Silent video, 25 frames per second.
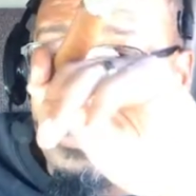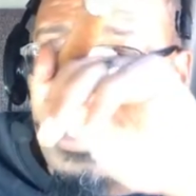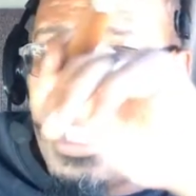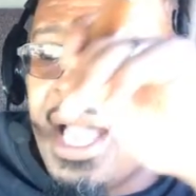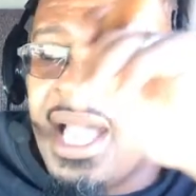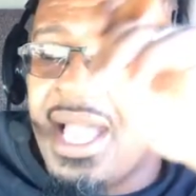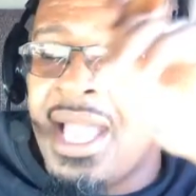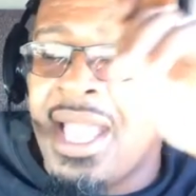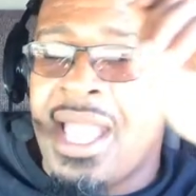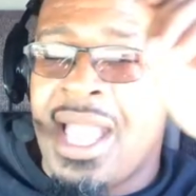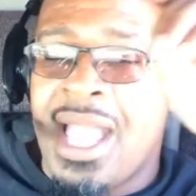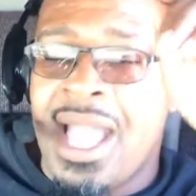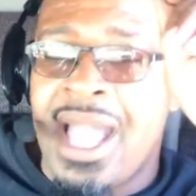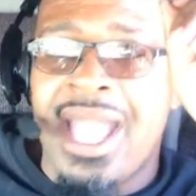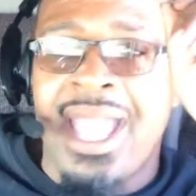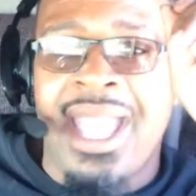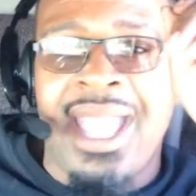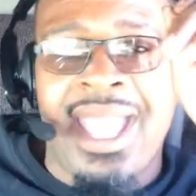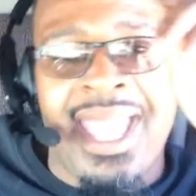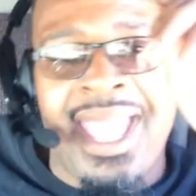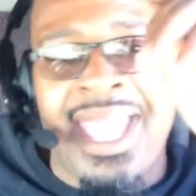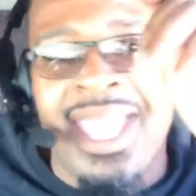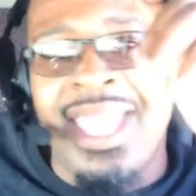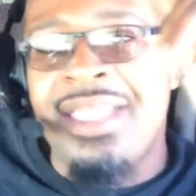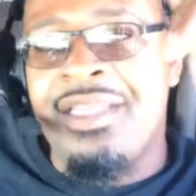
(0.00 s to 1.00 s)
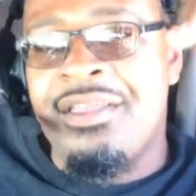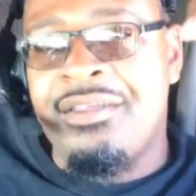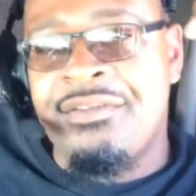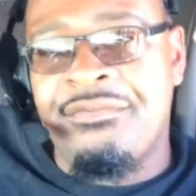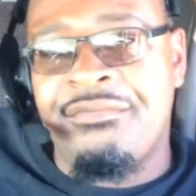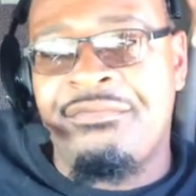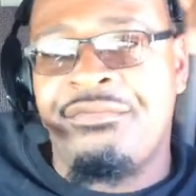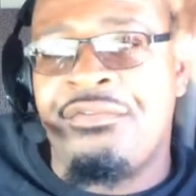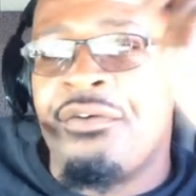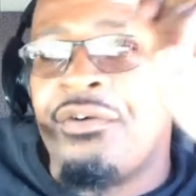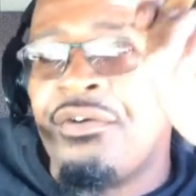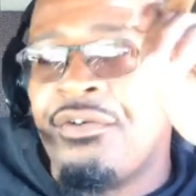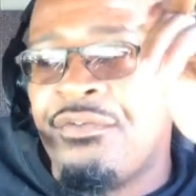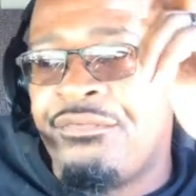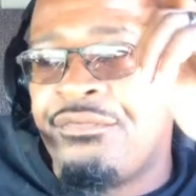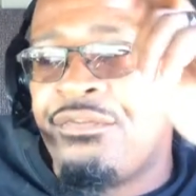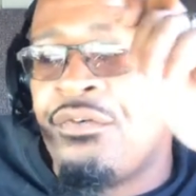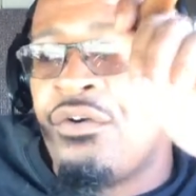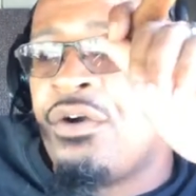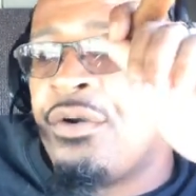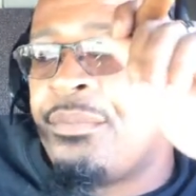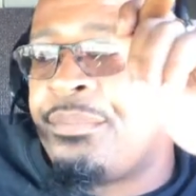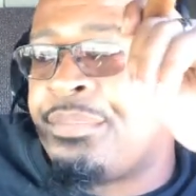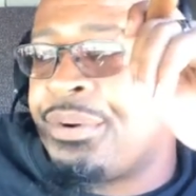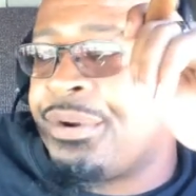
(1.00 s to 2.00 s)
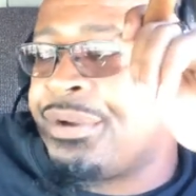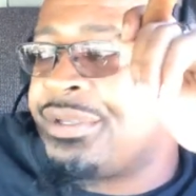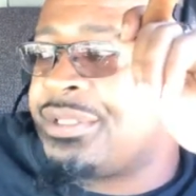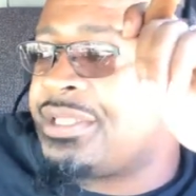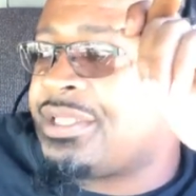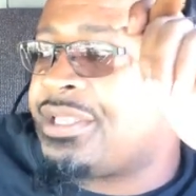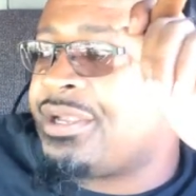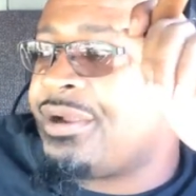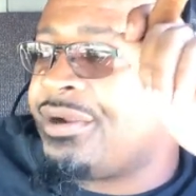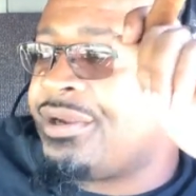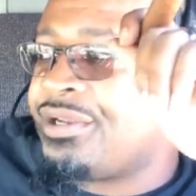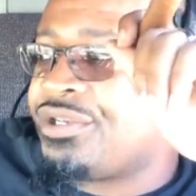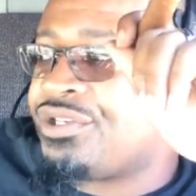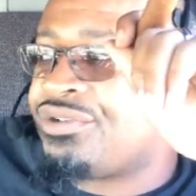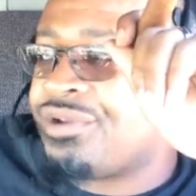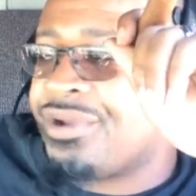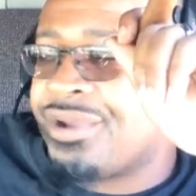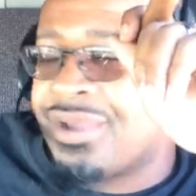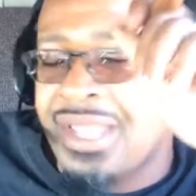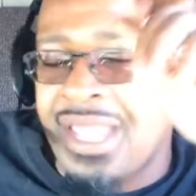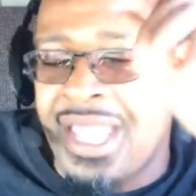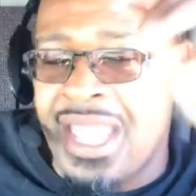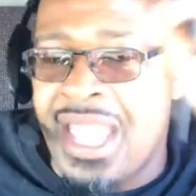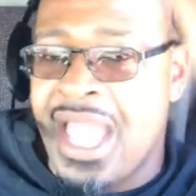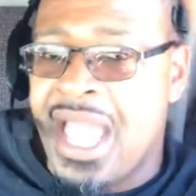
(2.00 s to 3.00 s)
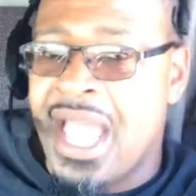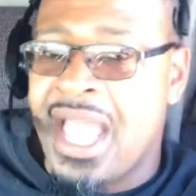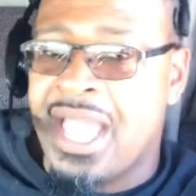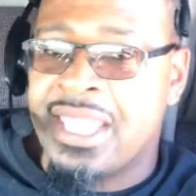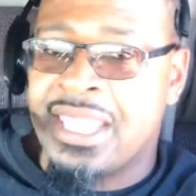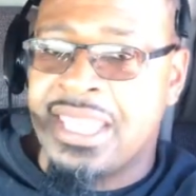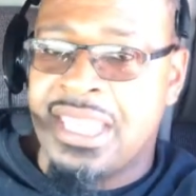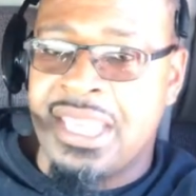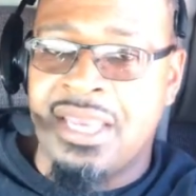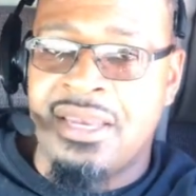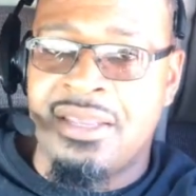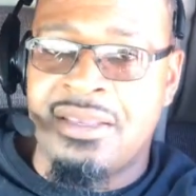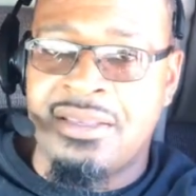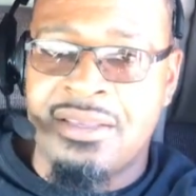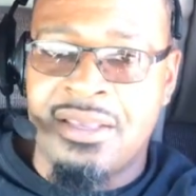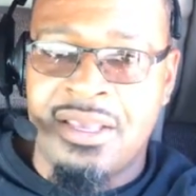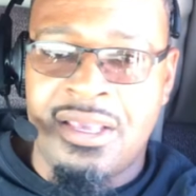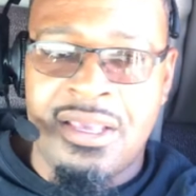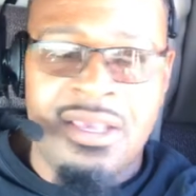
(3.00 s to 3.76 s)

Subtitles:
I hate for a person turning truck, and I get it.